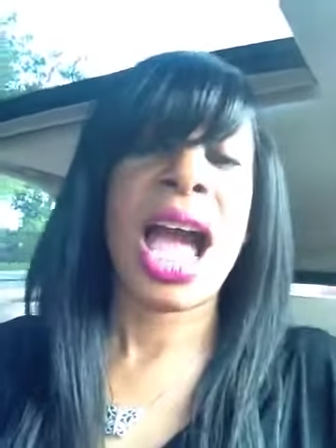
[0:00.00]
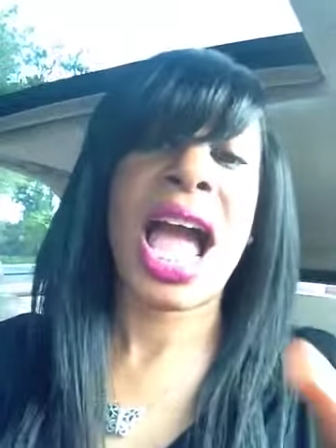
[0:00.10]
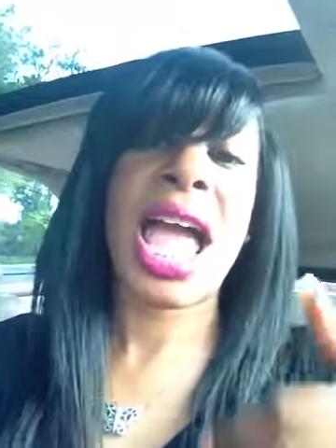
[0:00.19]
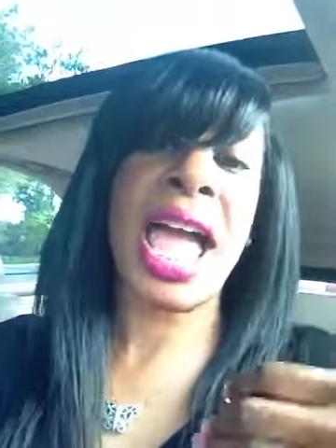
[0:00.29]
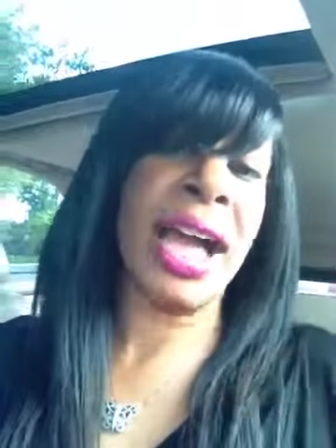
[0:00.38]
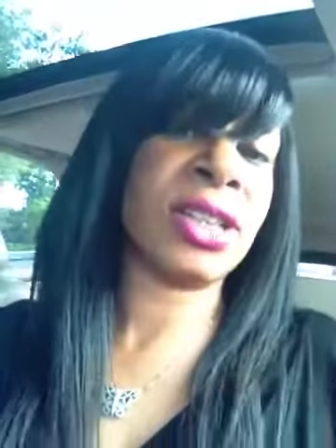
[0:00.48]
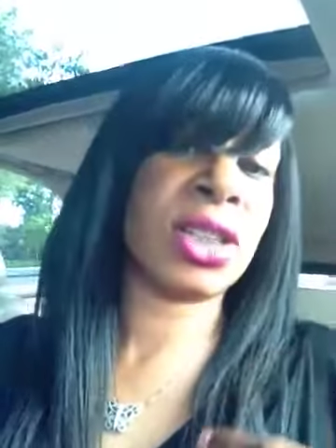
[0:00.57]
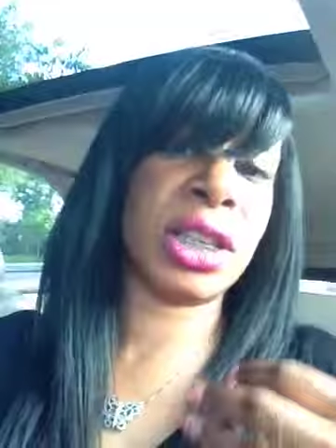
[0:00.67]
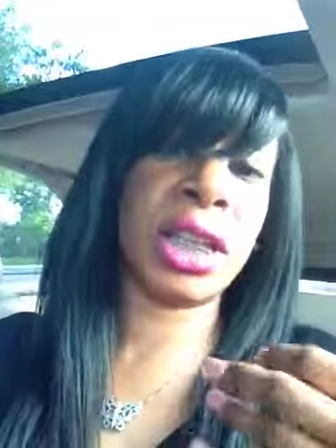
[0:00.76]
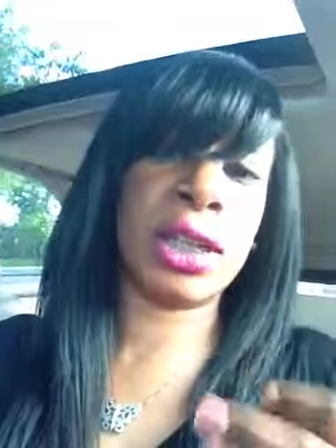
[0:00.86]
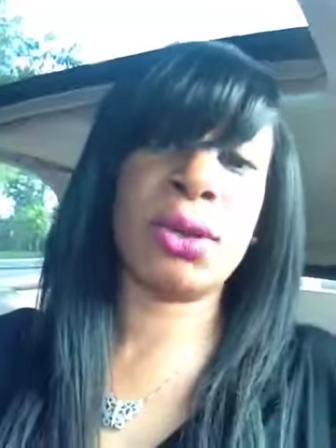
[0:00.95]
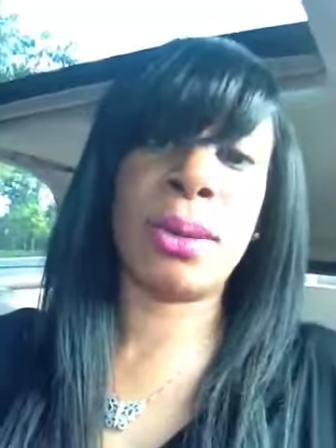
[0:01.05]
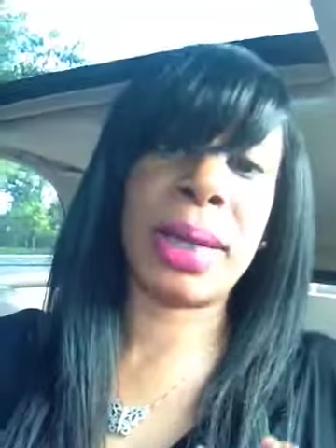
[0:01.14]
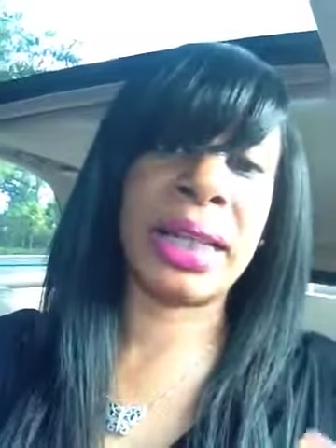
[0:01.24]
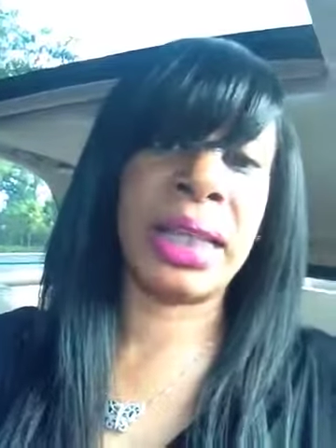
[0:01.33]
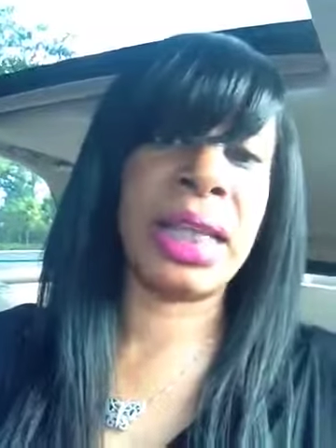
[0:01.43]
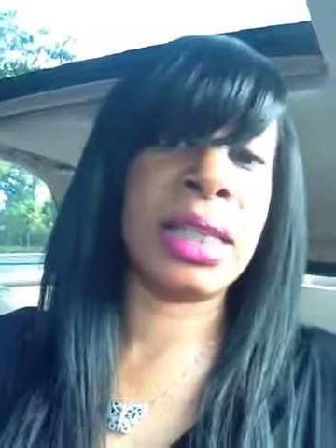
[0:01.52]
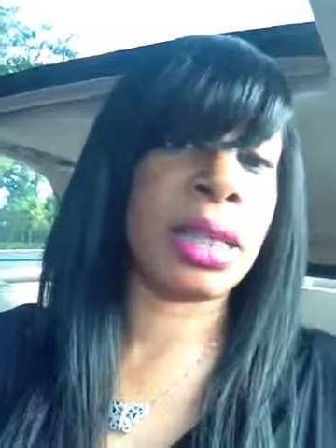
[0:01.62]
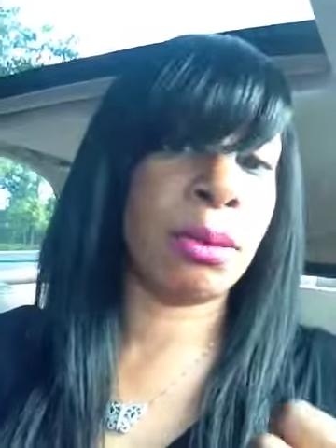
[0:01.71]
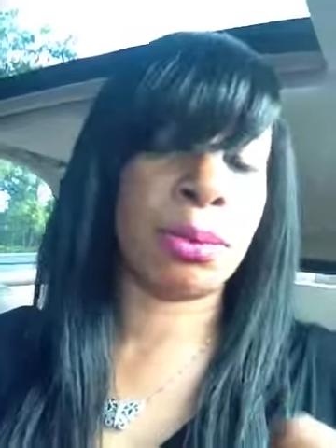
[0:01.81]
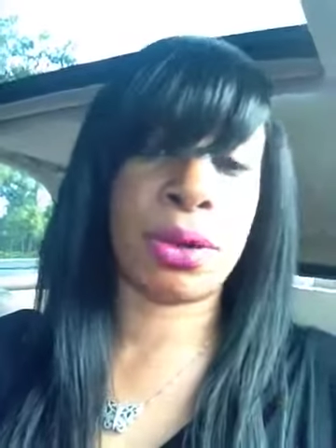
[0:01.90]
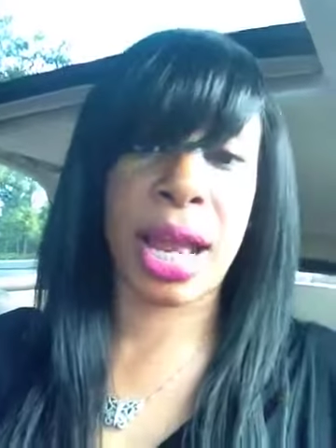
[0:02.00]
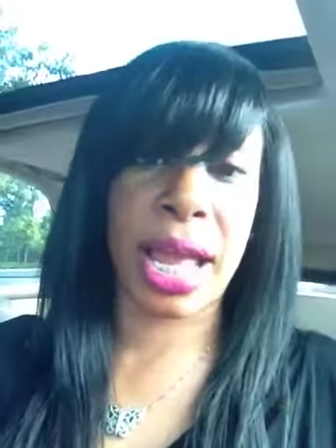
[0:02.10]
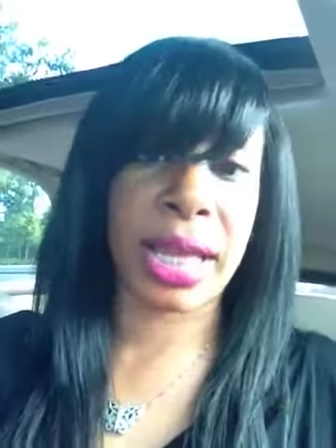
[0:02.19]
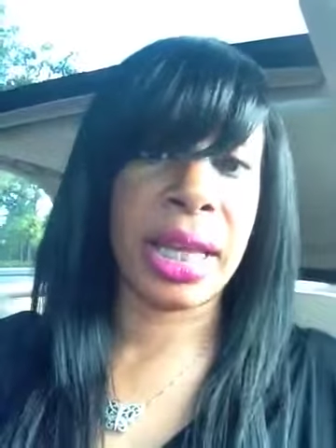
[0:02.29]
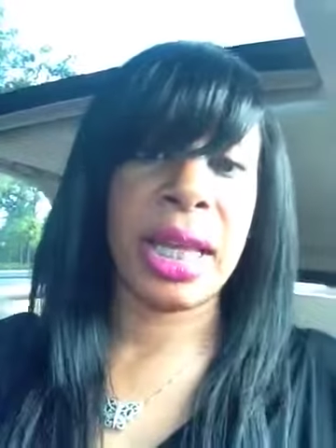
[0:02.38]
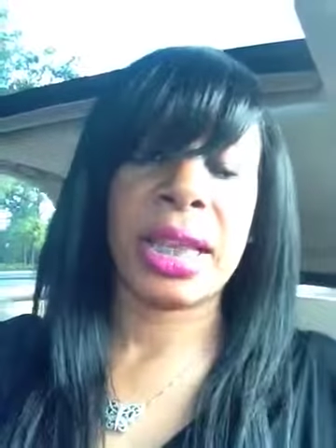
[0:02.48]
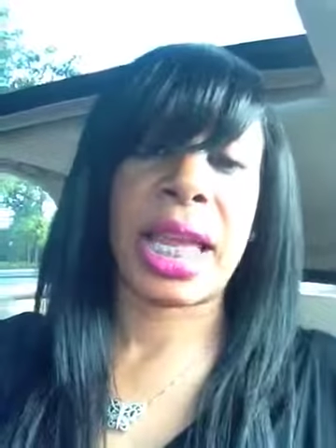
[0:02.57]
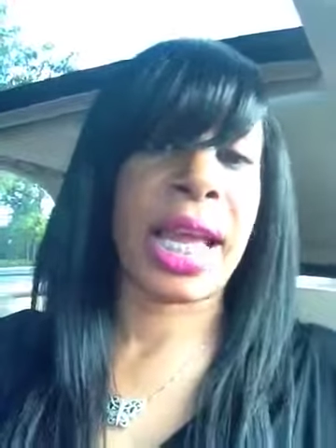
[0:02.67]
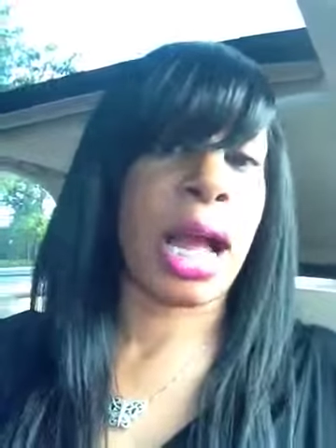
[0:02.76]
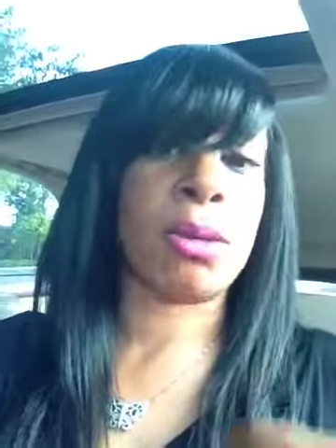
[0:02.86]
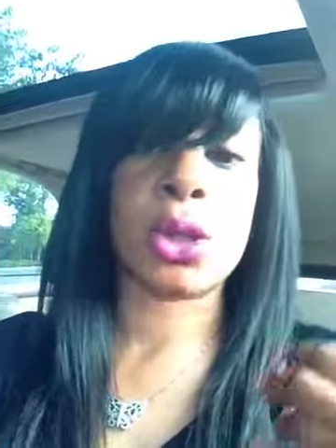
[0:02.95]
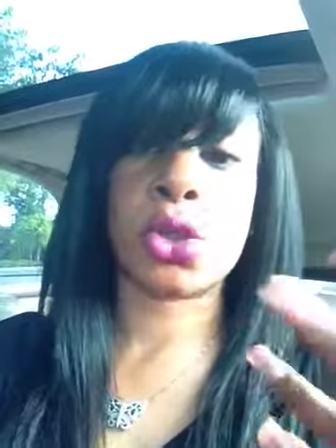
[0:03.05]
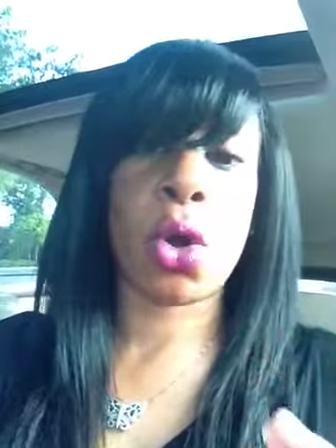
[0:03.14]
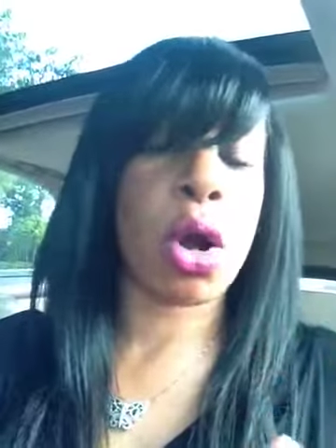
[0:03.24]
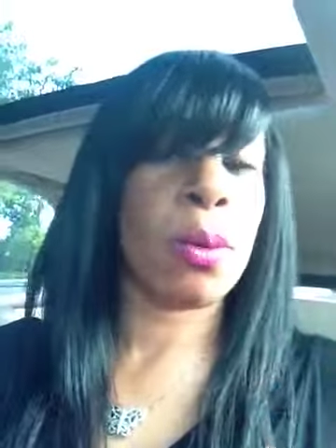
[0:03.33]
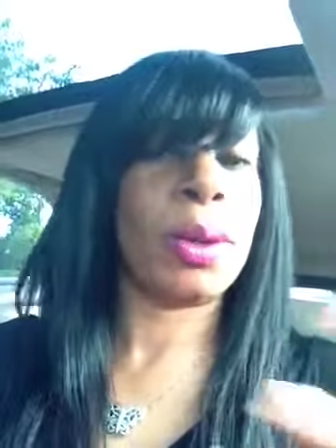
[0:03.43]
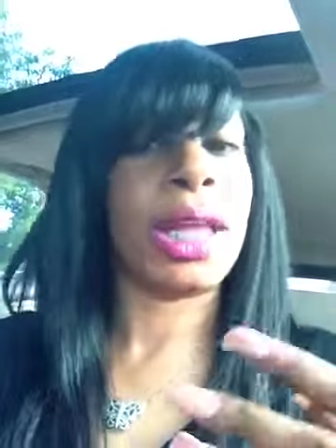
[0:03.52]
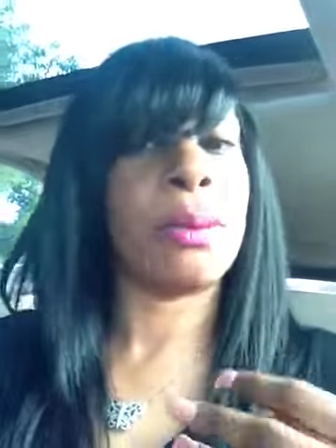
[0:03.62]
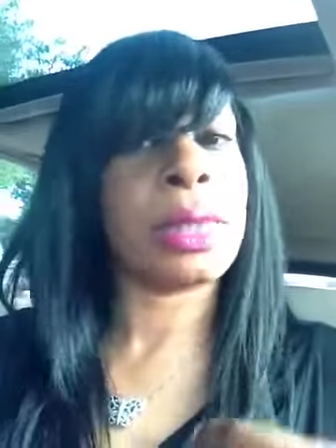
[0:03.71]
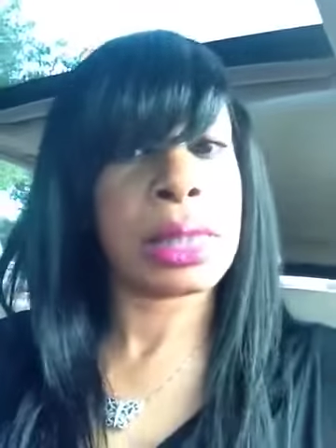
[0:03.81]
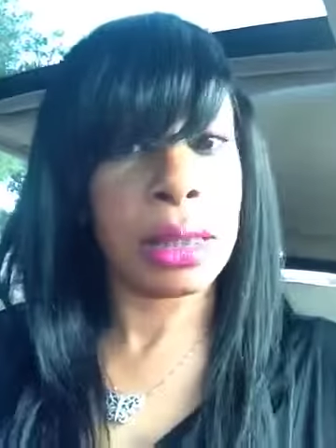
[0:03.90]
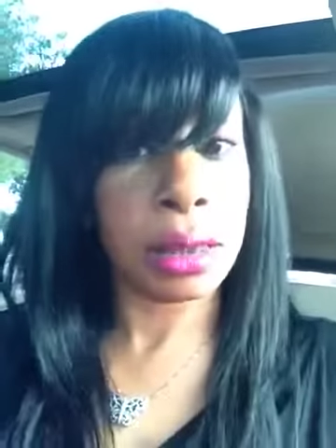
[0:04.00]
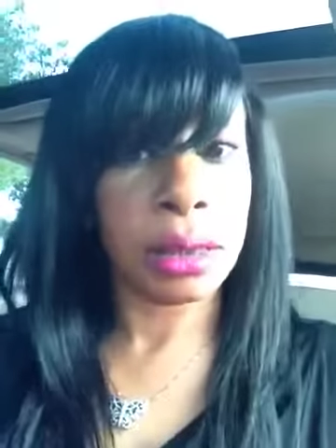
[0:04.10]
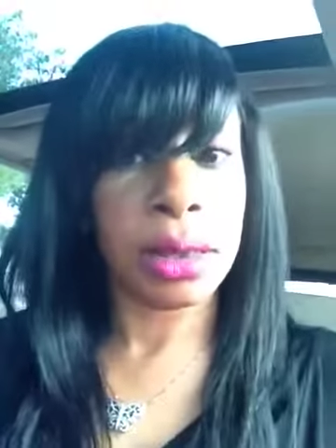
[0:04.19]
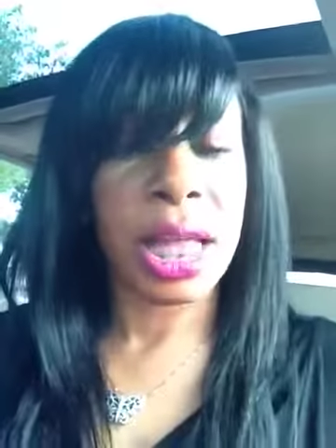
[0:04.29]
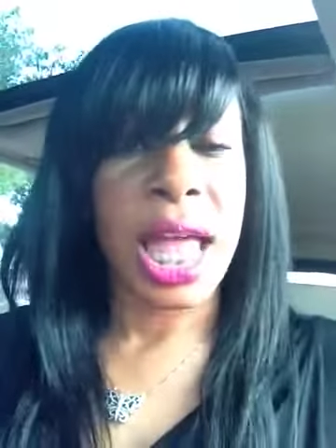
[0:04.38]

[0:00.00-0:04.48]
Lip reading: I actually get on my knees and pray like I was taught when I was little.